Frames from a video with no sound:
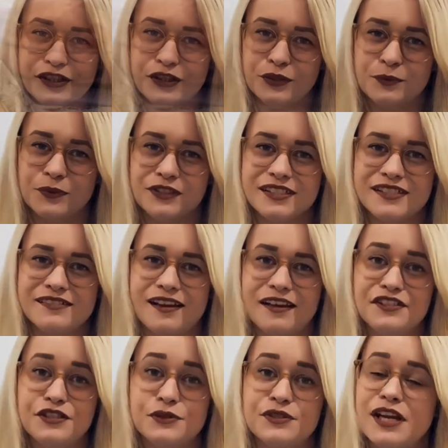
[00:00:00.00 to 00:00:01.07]
2 wooden
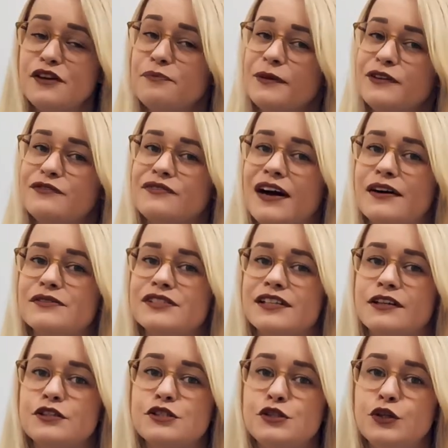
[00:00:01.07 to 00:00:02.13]
statues have been found
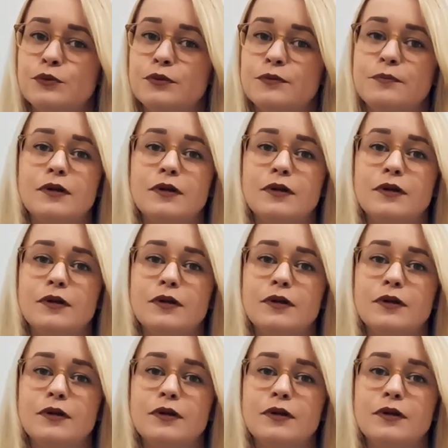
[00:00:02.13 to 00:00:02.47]
in a tomb